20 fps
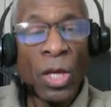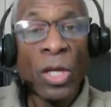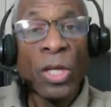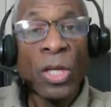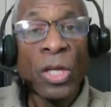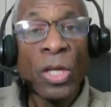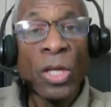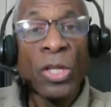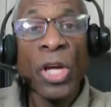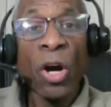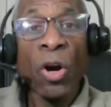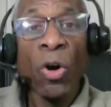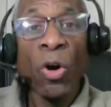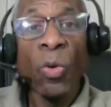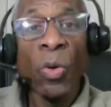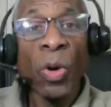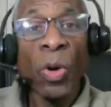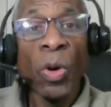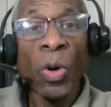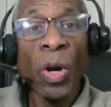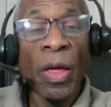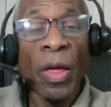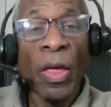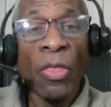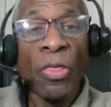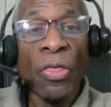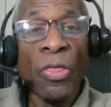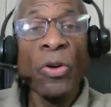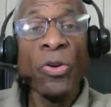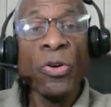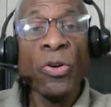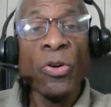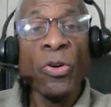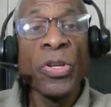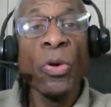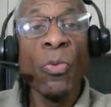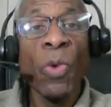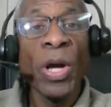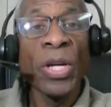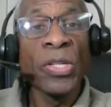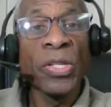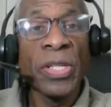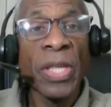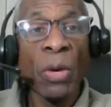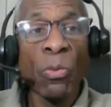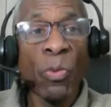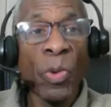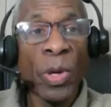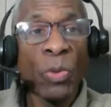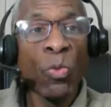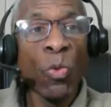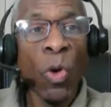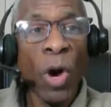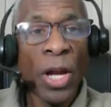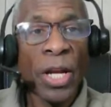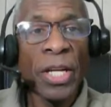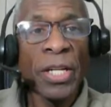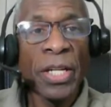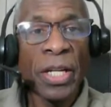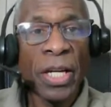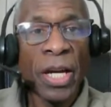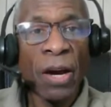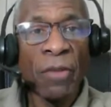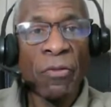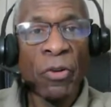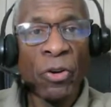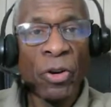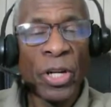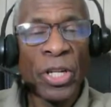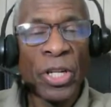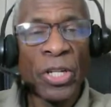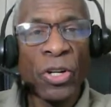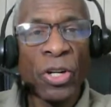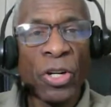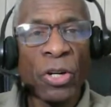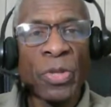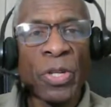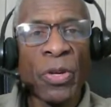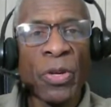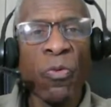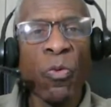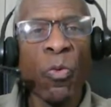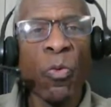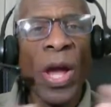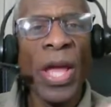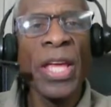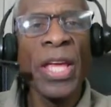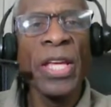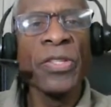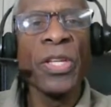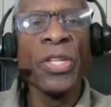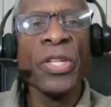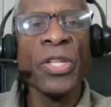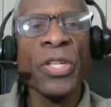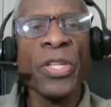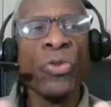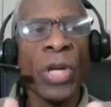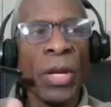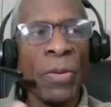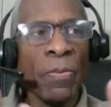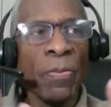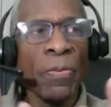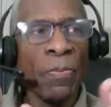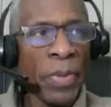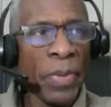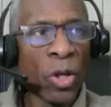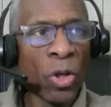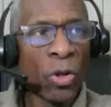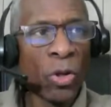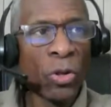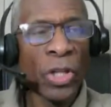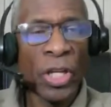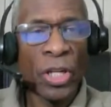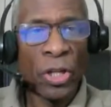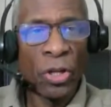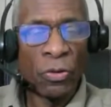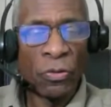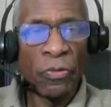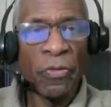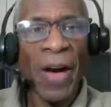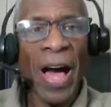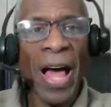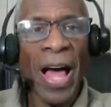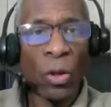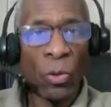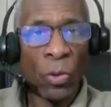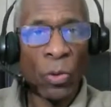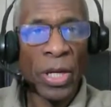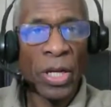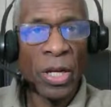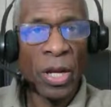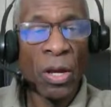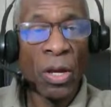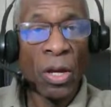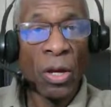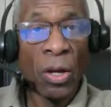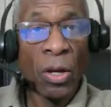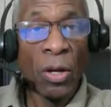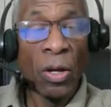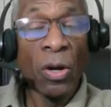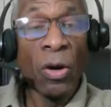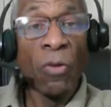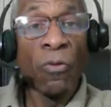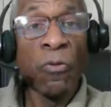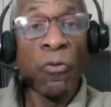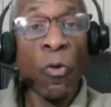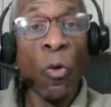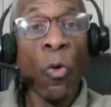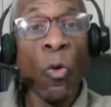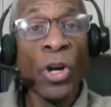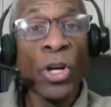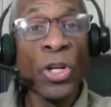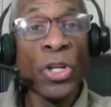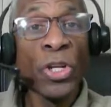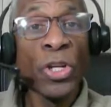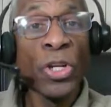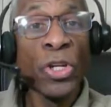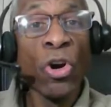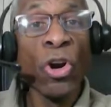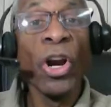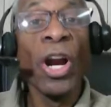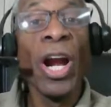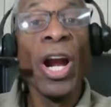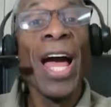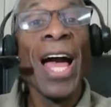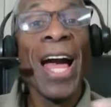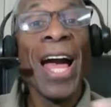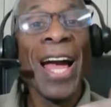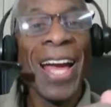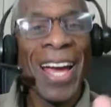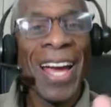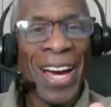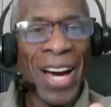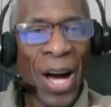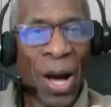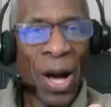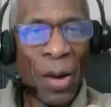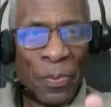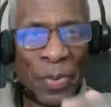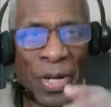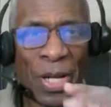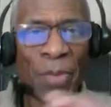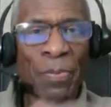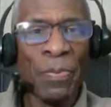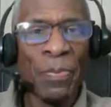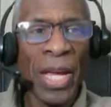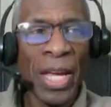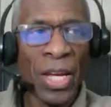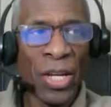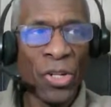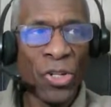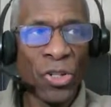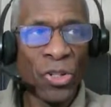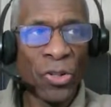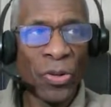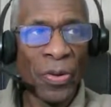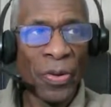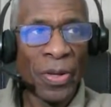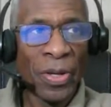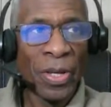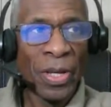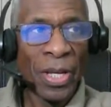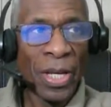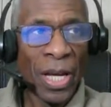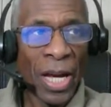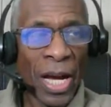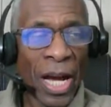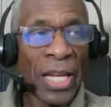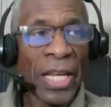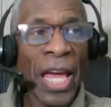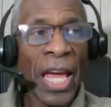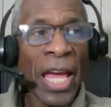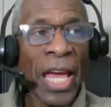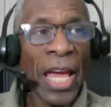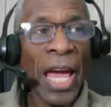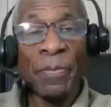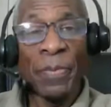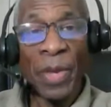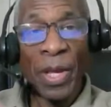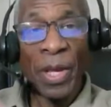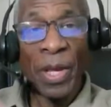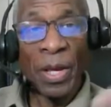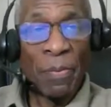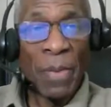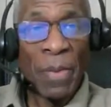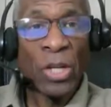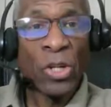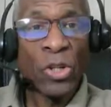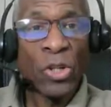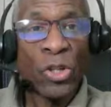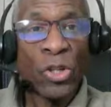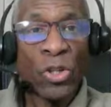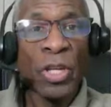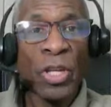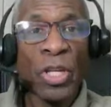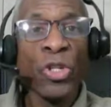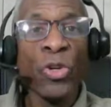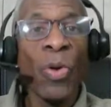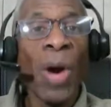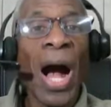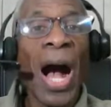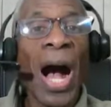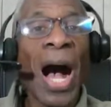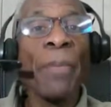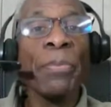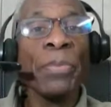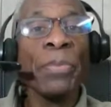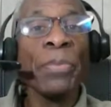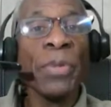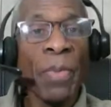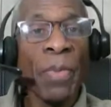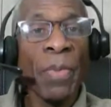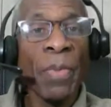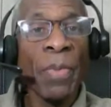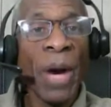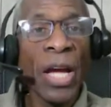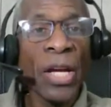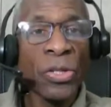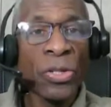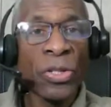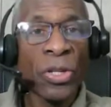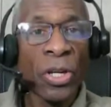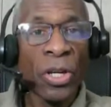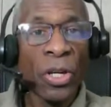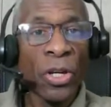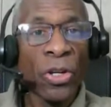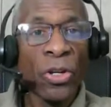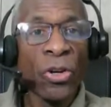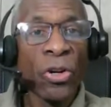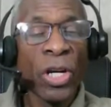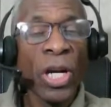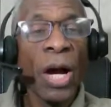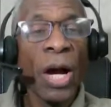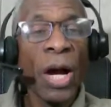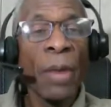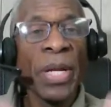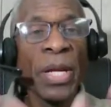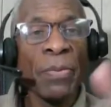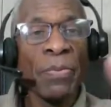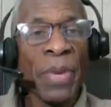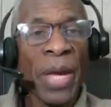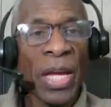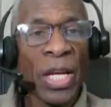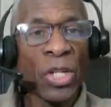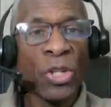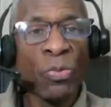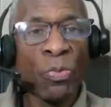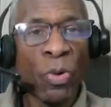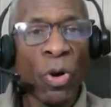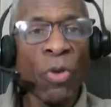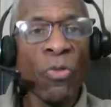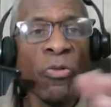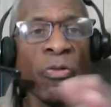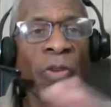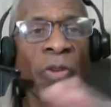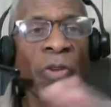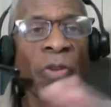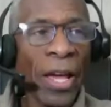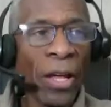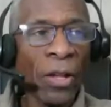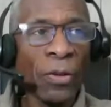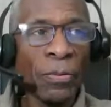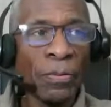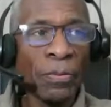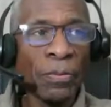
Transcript: So, those are the ones that we wanted to cover in terms of ways that you can build your following for your company page. Again, make sure that you optimize your company page profile.